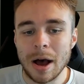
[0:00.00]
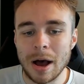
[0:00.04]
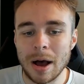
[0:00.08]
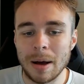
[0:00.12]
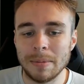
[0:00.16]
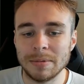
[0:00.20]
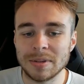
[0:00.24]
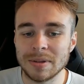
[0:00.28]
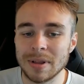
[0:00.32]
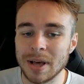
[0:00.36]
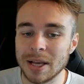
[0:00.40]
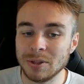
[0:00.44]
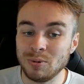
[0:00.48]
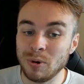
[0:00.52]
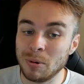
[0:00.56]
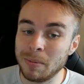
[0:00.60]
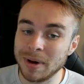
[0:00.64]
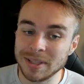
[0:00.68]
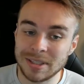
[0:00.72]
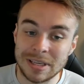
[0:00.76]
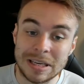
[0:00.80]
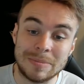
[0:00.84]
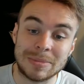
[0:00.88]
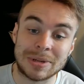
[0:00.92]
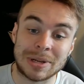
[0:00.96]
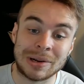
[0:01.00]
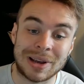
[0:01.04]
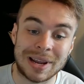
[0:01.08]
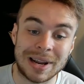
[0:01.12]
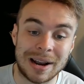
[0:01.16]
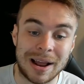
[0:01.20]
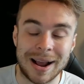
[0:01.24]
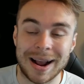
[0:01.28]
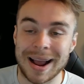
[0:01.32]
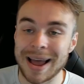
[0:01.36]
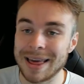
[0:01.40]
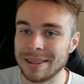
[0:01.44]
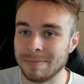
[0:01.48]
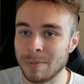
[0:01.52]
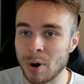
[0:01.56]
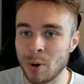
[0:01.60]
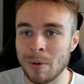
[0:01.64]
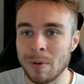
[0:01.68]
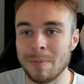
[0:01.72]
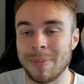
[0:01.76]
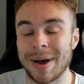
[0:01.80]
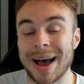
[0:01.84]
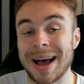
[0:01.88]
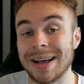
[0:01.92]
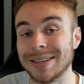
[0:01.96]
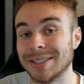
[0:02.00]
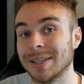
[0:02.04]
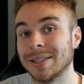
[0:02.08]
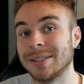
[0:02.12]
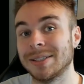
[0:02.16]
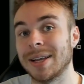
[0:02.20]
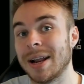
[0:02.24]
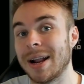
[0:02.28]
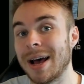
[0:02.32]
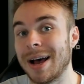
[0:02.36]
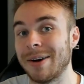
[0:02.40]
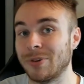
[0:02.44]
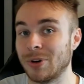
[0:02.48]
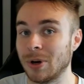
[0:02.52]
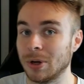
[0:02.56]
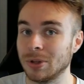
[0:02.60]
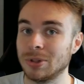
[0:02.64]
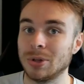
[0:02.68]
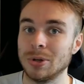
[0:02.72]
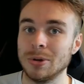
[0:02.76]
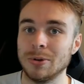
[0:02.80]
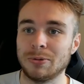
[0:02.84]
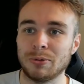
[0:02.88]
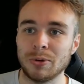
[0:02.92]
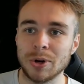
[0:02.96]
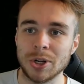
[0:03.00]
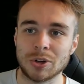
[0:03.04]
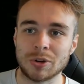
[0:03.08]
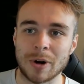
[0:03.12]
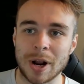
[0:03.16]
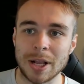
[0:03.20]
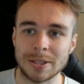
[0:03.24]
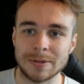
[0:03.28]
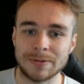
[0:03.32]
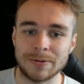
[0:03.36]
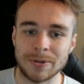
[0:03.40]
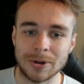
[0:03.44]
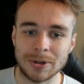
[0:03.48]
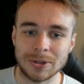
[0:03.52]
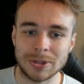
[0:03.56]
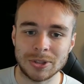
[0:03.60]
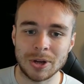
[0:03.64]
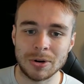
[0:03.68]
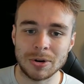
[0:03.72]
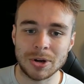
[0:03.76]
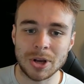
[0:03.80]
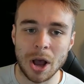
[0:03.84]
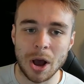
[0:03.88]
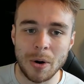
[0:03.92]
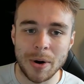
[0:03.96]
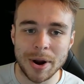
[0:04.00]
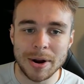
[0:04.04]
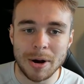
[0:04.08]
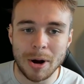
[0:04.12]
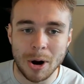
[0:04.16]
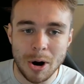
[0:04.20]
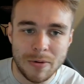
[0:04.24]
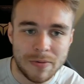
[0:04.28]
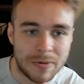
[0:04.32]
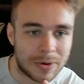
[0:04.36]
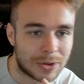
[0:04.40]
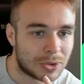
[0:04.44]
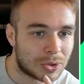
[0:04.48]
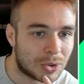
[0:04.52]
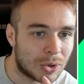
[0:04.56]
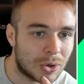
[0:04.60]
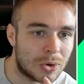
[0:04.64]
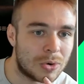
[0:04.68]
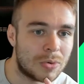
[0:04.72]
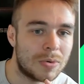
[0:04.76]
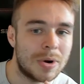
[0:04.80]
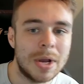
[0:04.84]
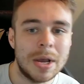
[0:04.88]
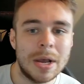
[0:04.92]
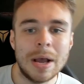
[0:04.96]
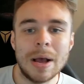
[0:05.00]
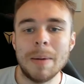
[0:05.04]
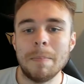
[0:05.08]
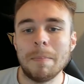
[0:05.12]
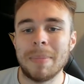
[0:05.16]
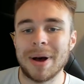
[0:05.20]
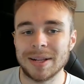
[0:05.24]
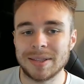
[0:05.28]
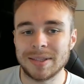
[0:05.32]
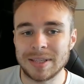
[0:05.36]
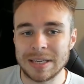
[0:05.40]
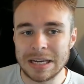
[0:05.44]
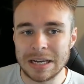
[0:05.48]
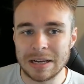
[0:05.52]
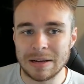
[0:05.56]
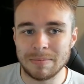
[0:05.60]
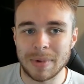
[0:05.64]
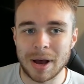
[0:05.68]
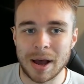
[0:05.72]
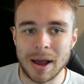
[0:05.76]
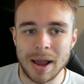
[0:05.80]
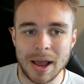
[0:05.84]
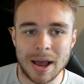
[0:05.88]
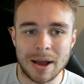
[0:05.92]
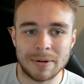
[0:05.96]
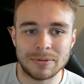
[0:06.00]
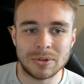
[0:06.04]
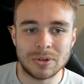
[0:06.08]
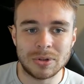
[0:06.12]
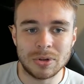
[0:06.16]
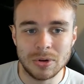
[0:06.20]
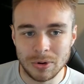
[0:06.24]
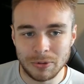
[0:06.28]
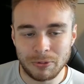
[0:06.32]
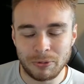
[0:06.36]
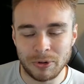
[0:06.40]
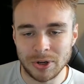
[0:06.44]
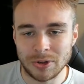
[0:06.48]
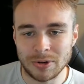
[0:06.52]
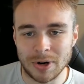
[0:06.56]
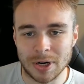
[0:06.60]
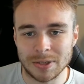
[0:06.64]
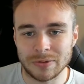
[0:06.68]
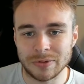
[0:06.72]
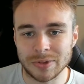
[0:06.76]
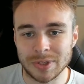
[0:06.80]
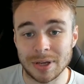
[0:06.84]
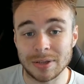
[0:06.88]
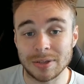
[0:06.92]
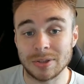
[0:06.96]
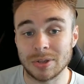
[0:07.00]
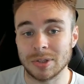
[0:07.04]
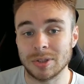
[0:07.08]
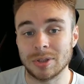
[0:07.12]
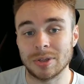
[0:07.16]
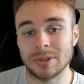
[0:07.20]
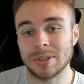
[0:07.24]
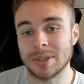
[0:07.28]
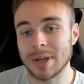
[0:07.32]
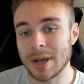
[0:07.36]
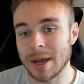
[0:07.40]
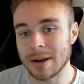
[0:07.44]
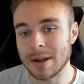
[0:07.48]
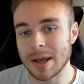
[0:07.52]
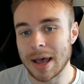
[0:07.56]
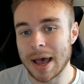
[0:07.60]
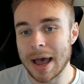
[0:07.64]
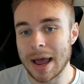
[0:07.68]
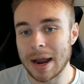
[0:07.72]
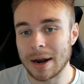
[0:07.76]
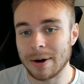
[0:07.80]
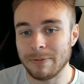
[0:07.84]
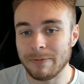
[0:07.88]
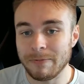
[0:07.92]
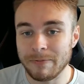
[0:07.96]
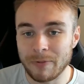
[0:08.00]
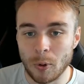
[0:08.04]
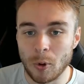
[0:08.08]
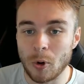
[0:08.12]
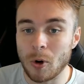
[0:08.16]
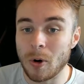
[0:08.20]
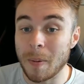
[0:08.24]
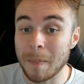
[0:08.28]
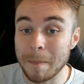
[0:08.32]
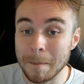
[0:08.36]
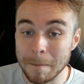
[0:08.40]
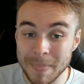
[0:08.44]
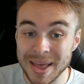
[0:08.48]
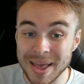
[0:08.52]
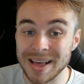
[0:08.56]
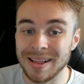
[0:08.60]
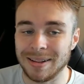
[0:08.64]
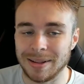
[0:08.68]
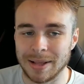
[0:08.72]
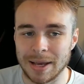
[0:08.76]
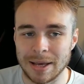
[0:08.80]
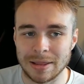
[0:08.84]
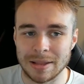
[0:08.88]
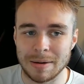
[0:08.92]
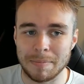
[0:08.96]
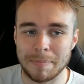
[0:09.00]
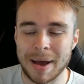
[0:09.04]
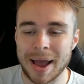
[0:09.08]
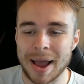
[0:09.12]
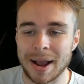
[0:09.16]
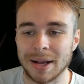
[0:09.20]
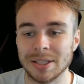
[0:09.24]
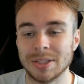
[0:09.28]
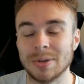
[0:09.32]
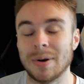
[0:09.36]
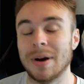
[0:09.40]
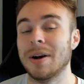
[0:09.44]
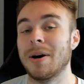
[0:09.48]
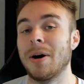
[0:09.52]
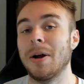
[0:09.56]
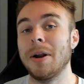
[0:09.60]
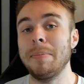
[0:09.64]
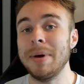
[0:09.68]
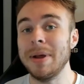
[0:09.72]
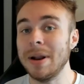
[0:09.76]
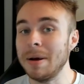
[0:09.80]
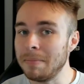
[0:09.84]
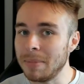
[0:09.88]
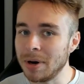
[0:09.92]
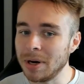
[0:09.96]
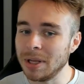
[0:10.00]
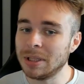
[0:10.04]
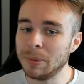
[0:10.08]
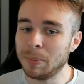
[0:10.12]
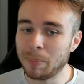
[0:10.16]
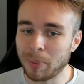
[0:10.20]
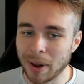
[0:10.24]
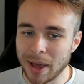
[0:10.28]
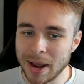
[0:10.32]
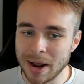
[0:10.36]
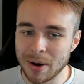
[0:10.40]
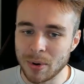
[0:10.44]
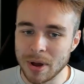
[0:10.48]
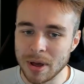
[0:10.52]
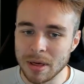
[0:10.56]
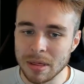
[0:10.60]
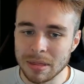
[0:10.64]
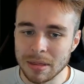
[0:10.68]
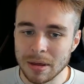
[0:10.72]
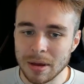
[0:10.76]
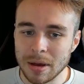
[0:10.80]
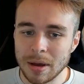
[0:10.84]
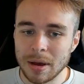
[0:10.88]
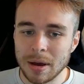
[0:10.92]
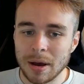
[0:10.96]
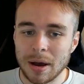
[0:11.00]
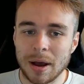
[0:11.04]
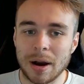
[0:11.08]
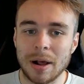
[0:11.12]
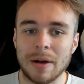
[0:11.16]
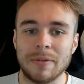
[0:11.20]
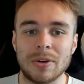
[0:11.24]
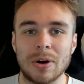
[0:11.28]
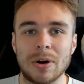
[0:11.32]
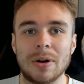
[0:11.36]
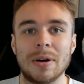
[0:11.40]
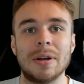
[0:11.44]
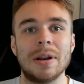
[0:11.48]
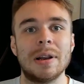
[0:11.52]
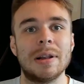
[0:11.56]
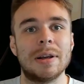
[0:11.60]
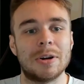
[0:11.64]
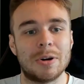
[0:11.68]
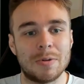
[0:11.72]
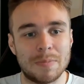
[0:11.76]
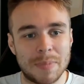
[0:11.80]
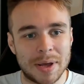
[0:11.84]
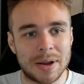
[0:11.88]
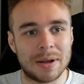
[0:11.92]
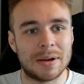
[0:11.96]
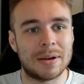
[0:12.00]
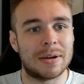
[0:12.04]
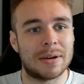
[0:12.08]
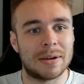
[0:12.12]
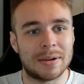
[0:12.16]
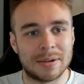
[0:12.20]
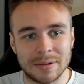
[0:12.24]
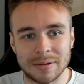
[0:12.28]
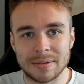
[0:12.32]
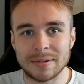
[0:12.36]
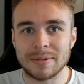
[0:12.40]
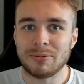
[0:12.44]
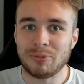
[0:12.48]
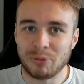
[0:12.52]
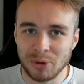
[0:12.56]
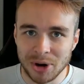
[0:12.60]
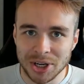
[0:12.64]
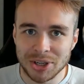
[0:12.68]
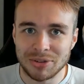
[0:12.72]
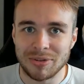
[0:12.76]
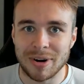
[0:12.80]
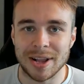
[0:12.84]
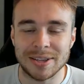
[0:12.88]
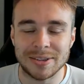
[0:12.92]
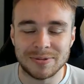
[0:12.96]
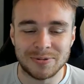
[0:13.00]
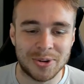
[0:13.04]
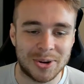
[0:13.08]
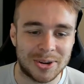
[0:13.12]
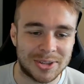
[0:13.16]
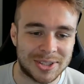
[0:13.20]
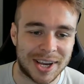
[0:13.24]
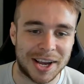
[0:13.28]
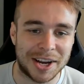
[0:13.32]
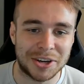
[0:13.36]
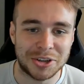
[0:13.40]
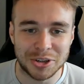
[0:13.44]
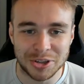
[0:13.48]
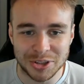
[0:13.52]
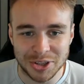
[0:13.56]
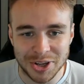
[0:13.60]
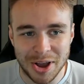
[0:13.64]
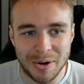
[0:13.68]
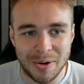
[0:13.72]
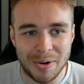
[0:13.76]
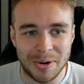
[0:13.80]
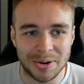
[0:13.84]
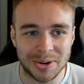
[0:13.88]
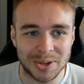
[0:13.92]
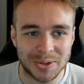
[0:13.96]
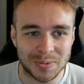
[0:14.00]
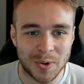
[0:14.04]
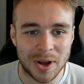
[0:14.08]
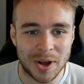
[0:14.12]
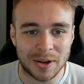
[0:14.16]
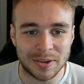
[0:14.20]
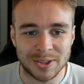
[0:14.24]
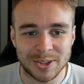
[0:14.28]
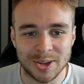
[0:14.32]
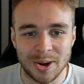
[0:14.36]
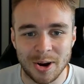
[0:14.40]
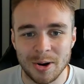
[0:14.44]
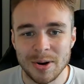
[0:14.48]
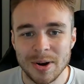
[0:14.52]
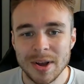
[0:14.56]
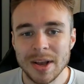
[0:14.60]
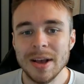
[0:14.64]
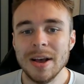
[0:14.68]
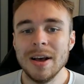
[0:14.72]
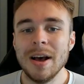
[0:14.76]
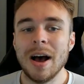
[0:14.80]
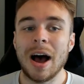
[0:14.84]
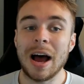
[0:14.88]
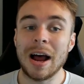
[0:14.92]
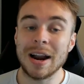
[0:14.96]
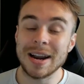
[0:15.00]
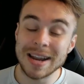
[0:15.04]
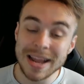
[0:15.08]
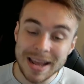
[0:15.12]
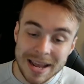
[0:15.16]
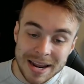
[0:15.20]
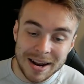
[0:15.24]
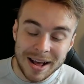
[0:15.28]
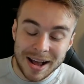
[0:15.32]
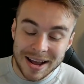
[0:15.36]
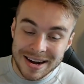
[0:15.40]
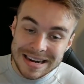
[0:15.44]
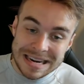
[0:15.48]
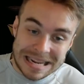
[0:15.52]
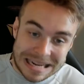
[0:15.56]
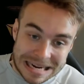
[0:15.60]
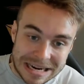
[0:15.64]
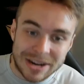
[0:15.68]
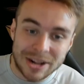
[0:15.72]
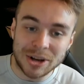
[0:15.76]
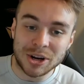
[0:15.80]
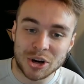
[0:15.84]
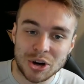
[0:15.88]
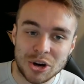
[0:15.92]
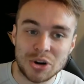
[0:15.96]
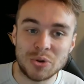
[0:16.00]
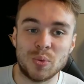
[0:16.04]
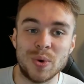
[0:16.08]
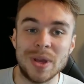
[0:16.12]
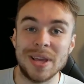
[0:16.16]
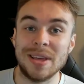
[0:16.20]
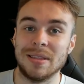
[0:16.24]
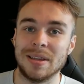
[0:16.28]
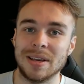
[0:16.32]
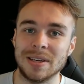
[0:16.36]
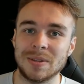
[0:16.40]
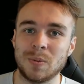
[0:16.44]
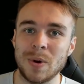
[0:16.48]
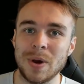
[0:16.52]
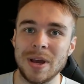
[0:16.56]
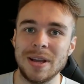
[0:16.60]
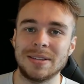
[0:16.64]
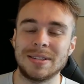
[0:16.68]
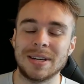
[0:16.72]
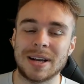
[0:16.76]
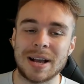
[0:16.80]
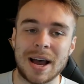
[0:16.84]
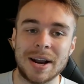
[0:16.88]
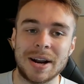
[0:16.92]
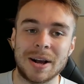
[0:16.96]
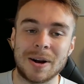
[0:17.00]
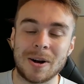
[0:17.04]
So that's what my team's looking like at the moment, but as I said, I've got 2 free transfers. So going over to my team, I have 2 free transfers, as I just said, and 4 mil in the bank. So I got a bit of money to play with, and I've got a little bit of free transfers action to go on as well. So I need a good week this week to kind of